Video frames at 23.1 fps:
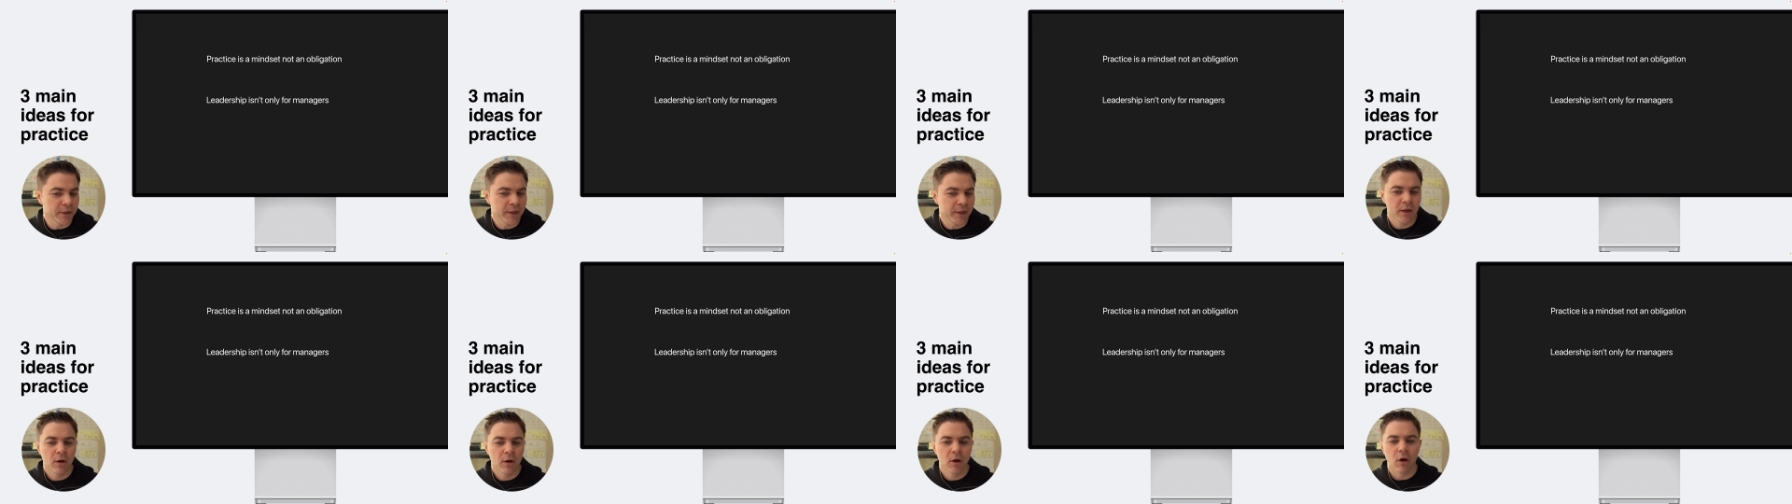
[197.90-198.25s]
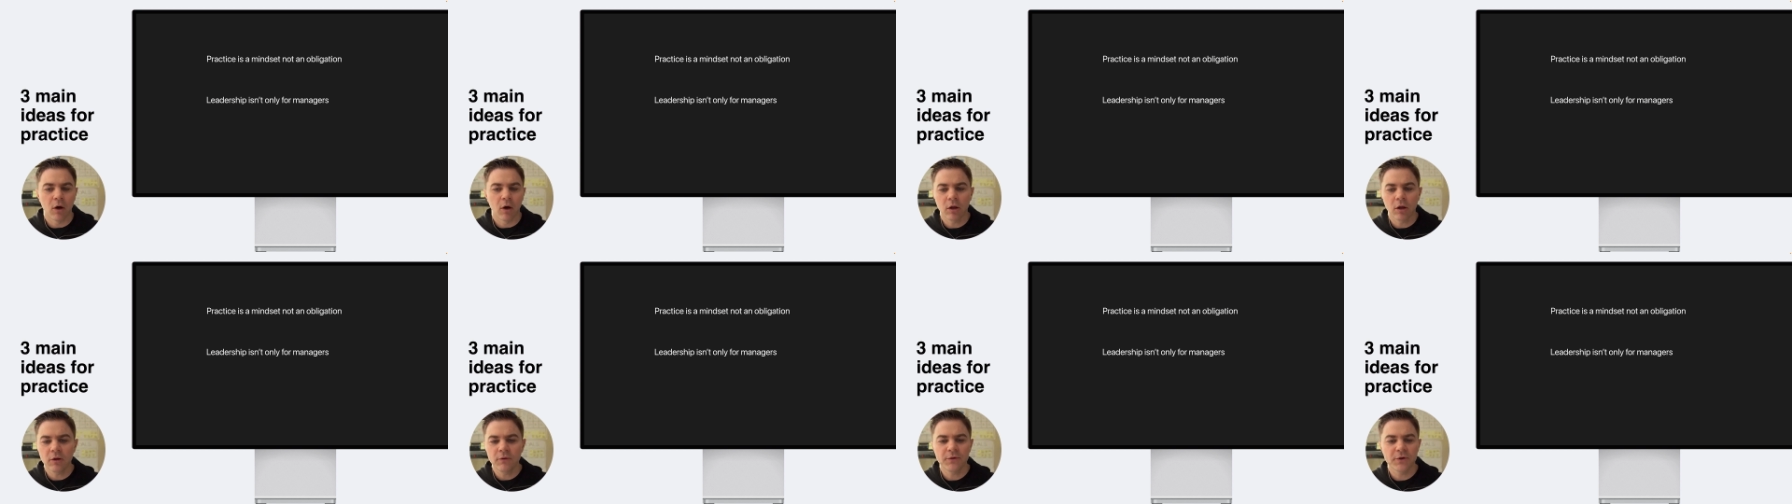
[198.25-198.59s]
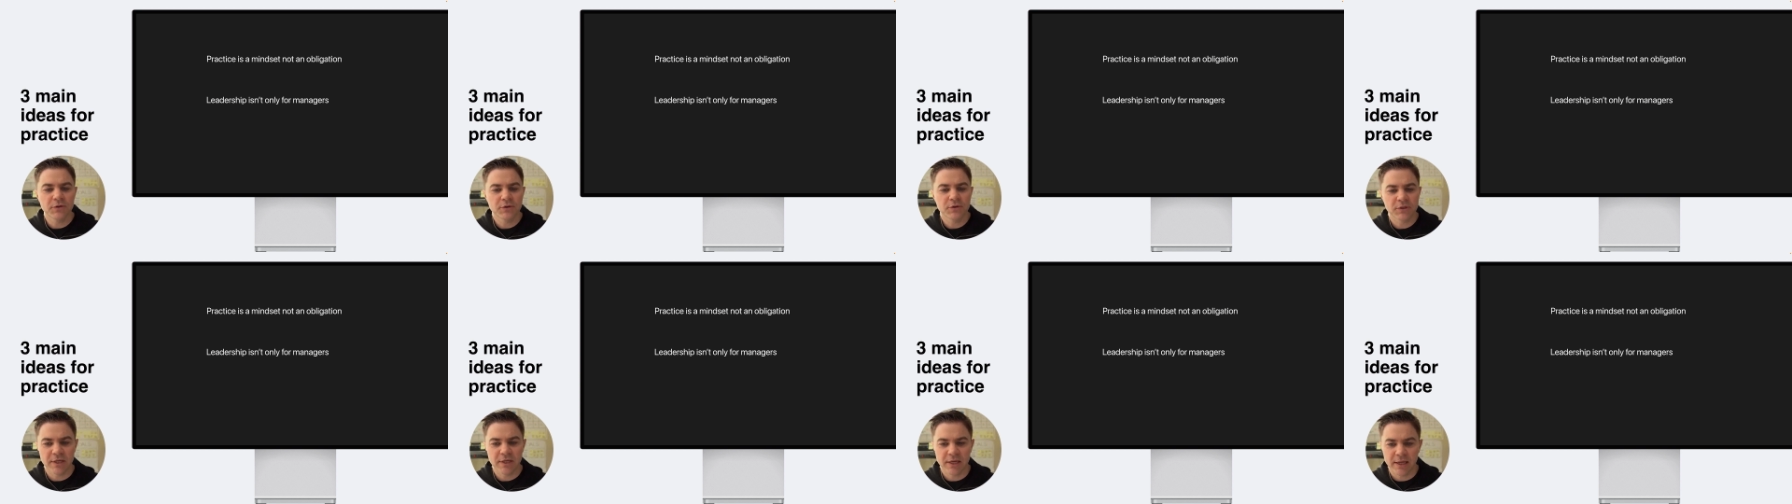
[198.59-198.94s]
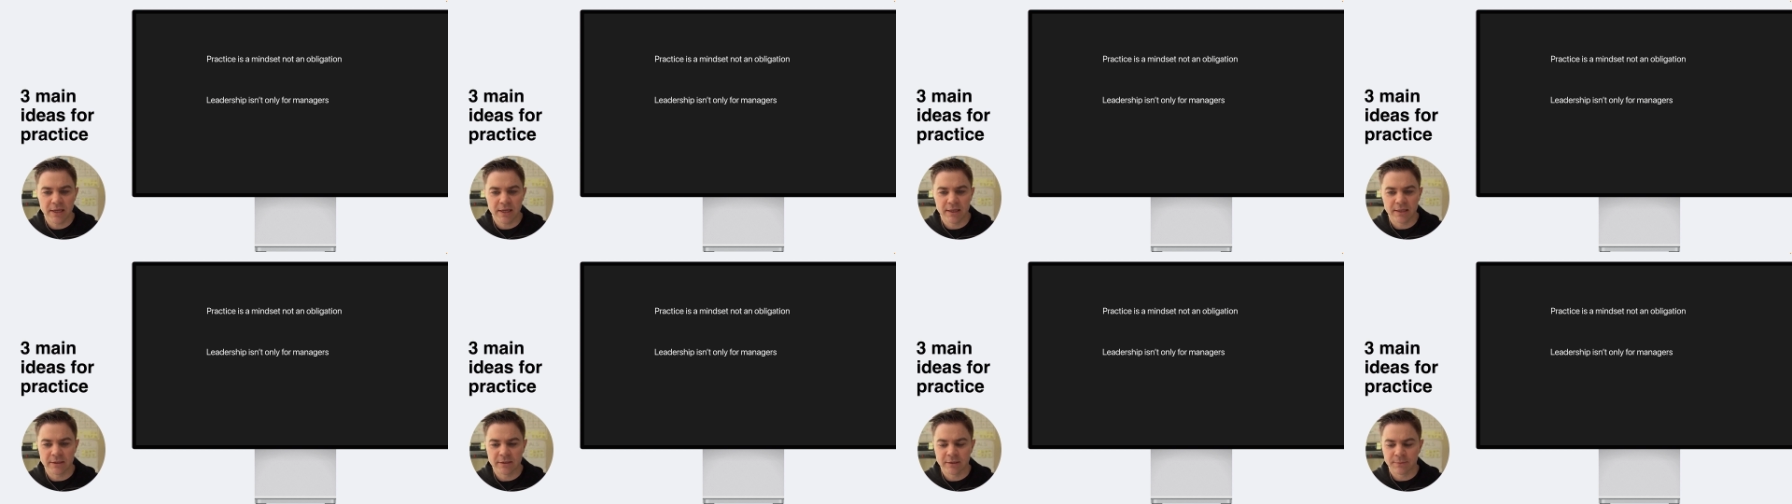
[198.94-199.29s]
All of those
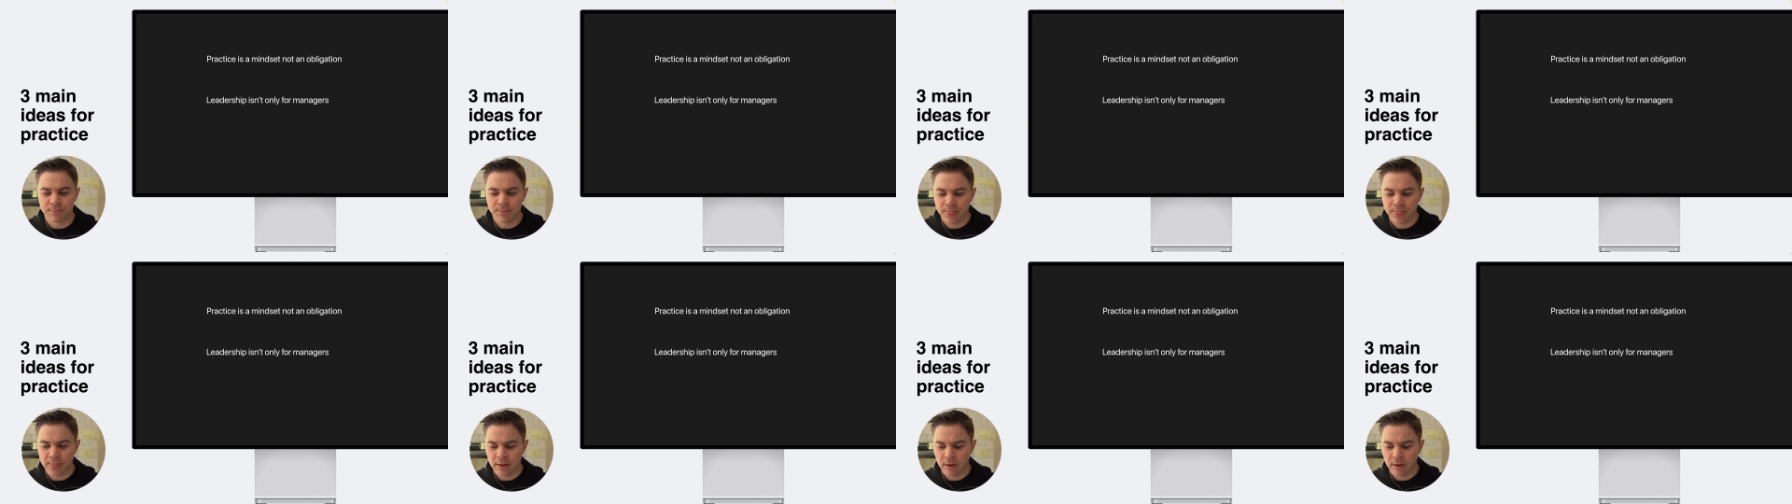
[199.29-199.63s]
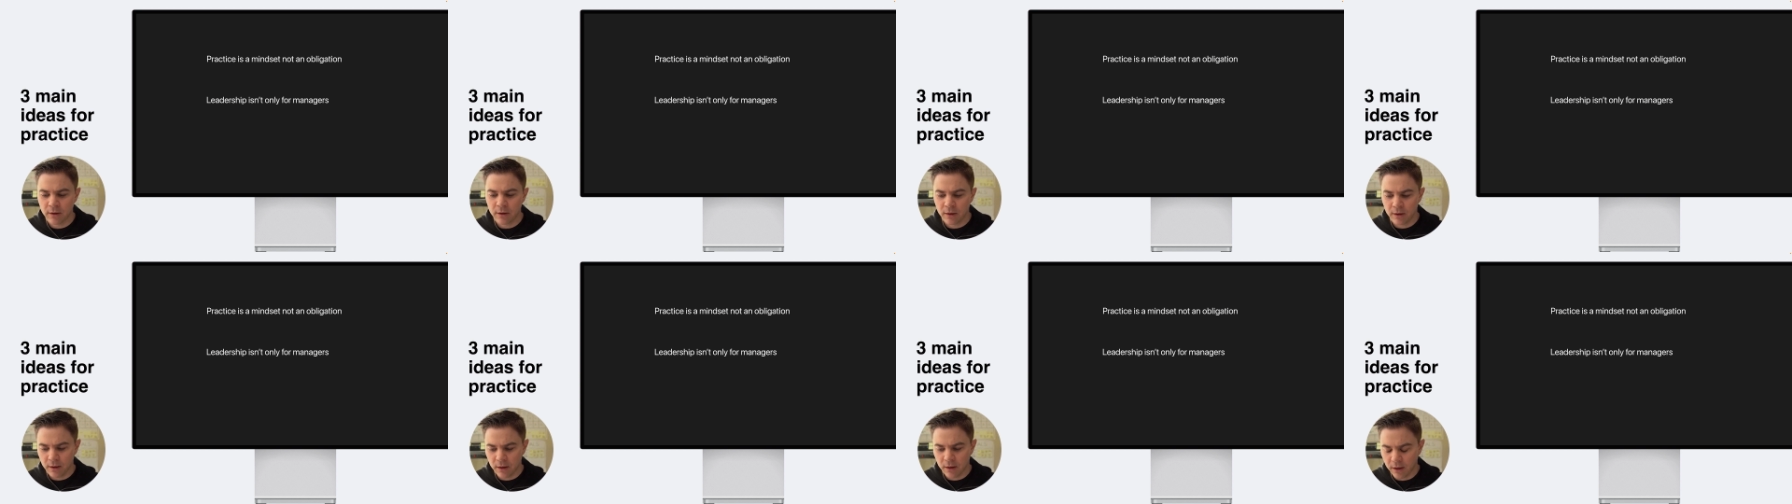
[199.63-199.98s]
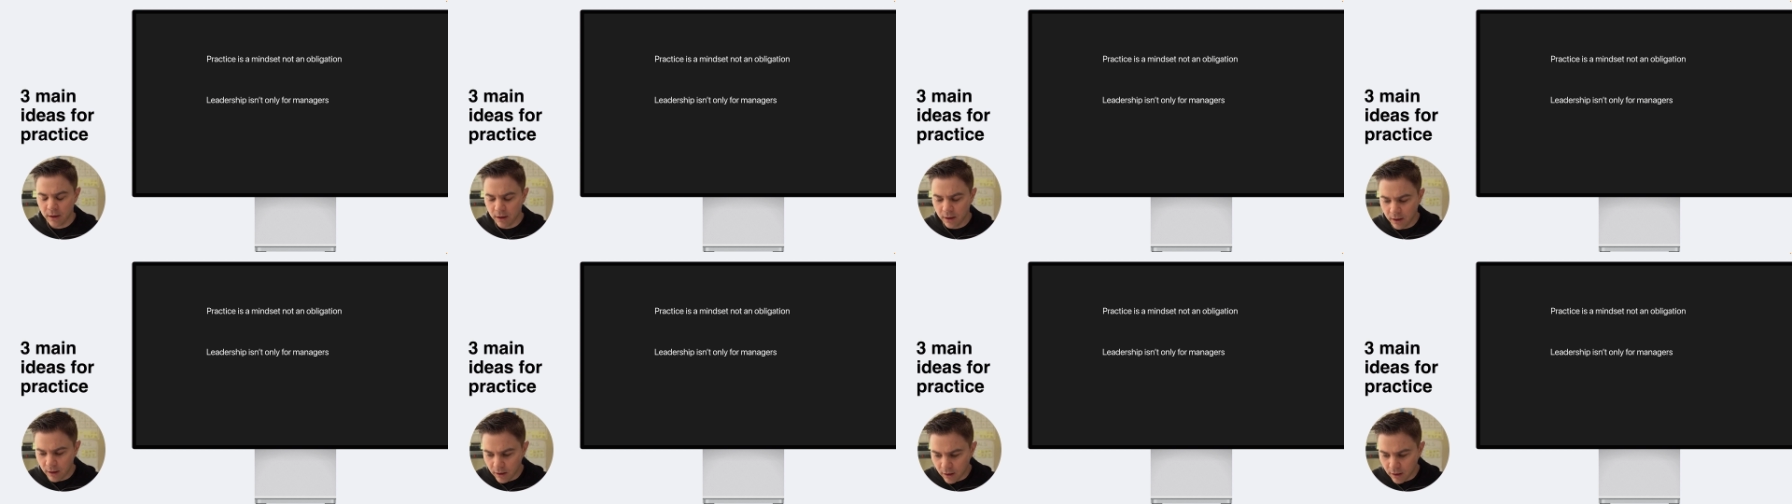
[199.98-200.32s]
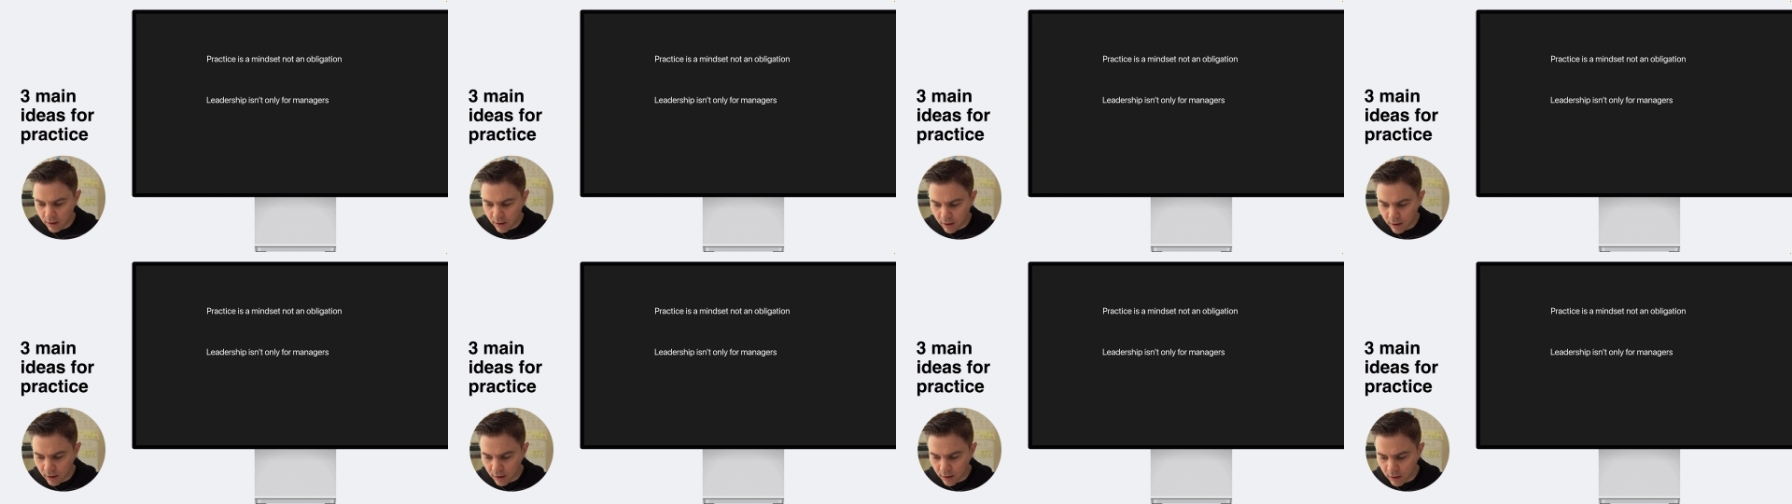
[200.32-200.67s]
things
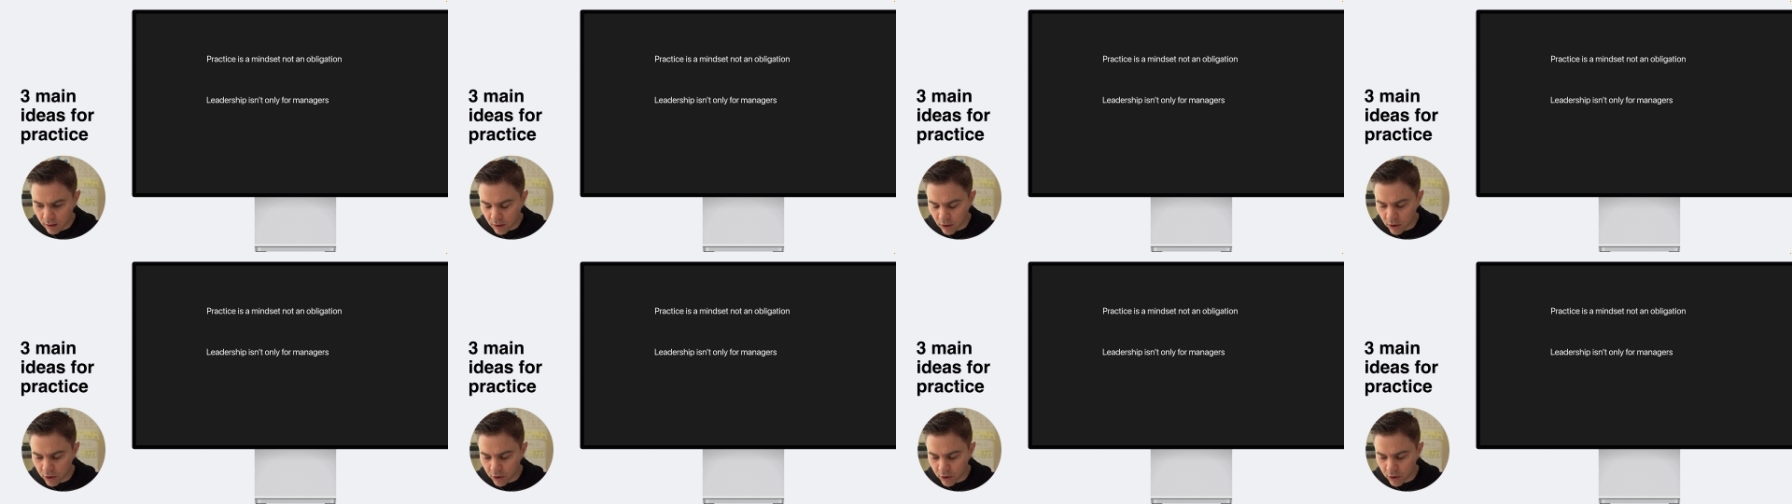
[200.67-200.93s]
are